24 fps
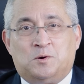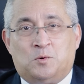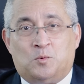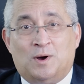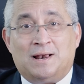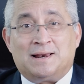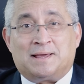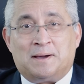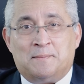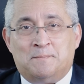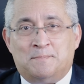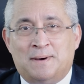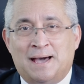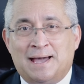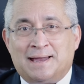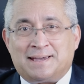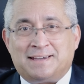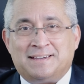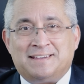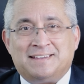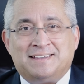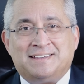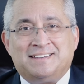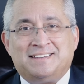Welcome
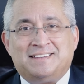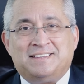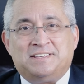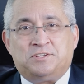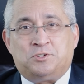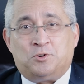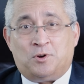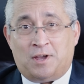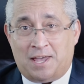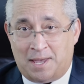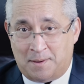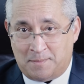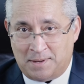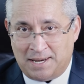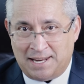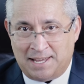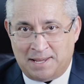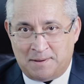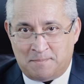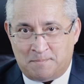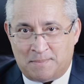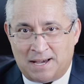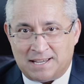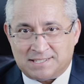back to
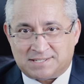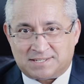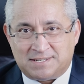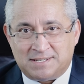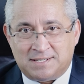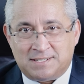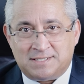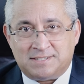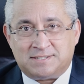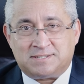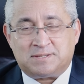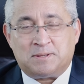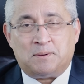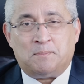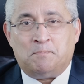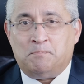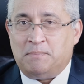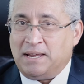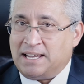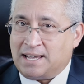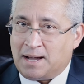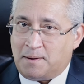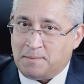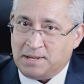M&A Ambassadors,
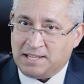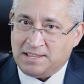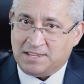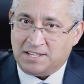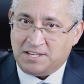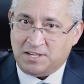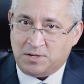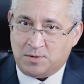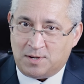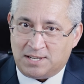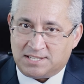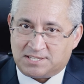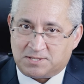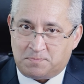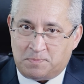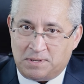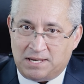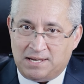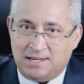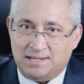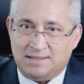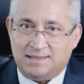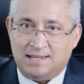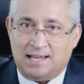Becoming the
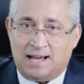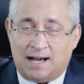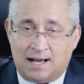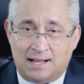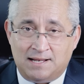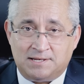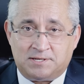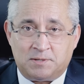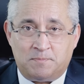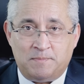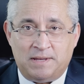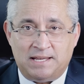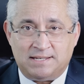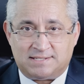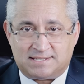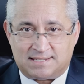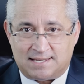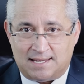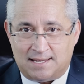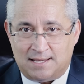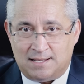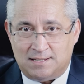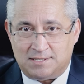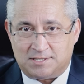USP, the Ultimate
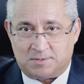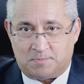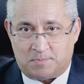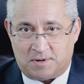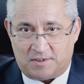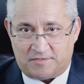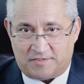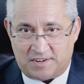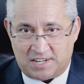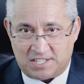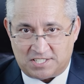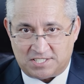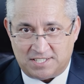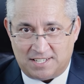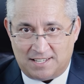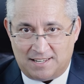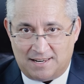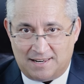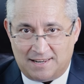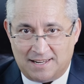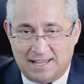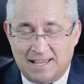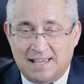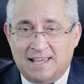Sales Professional.
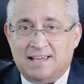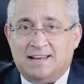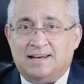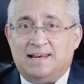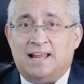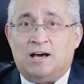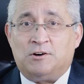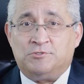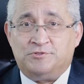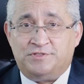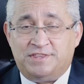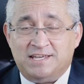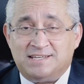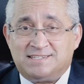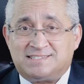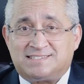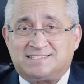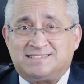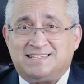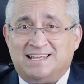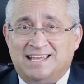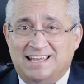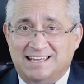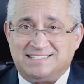Now
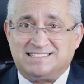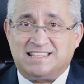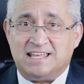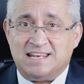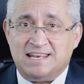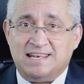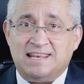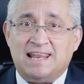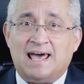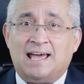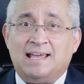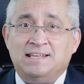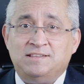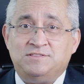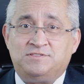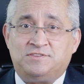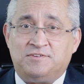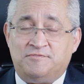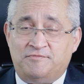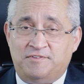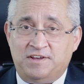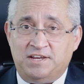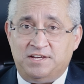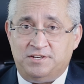this is the 9th
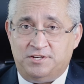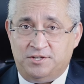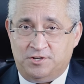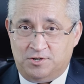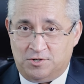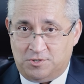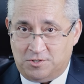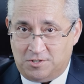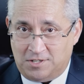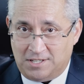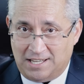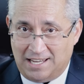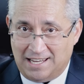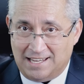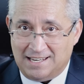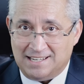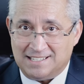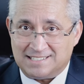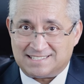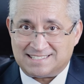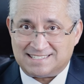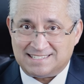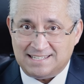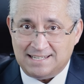video in
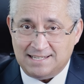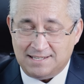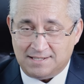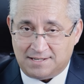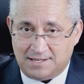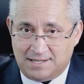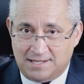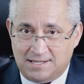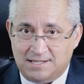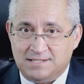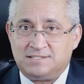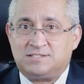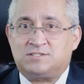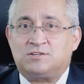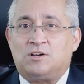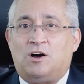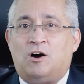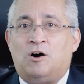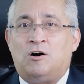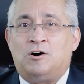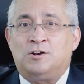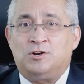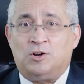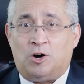a series
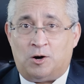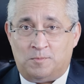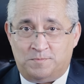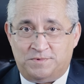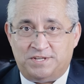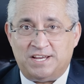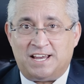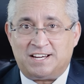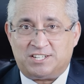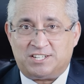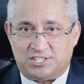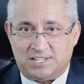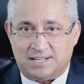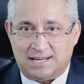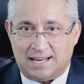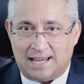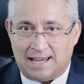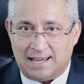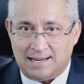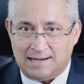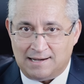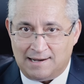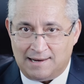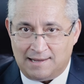on objection
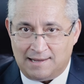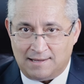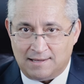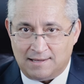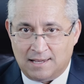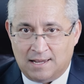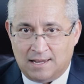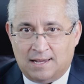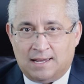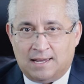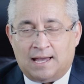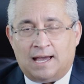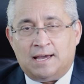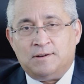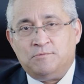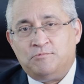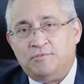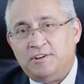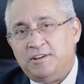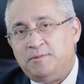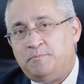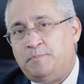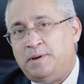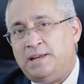handling. And
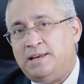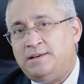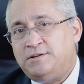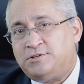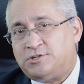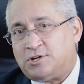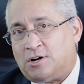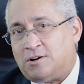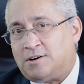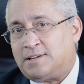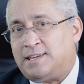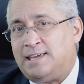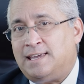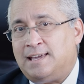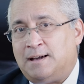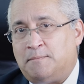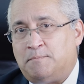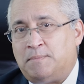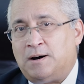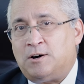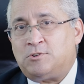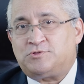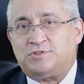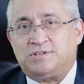we've been talking
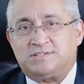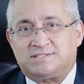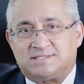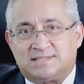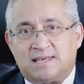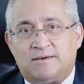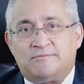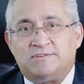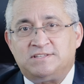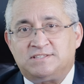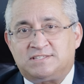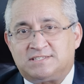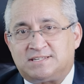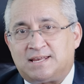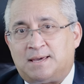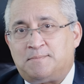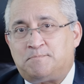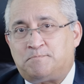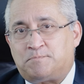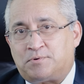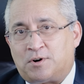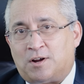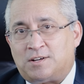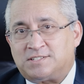about the
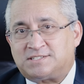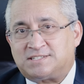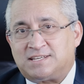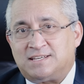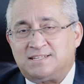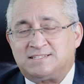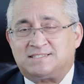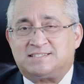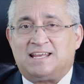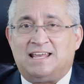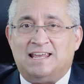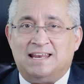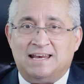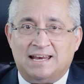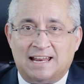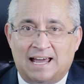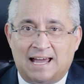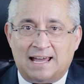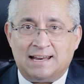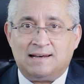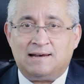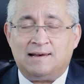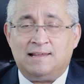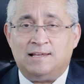7-step process in
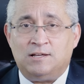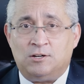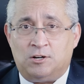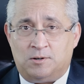handling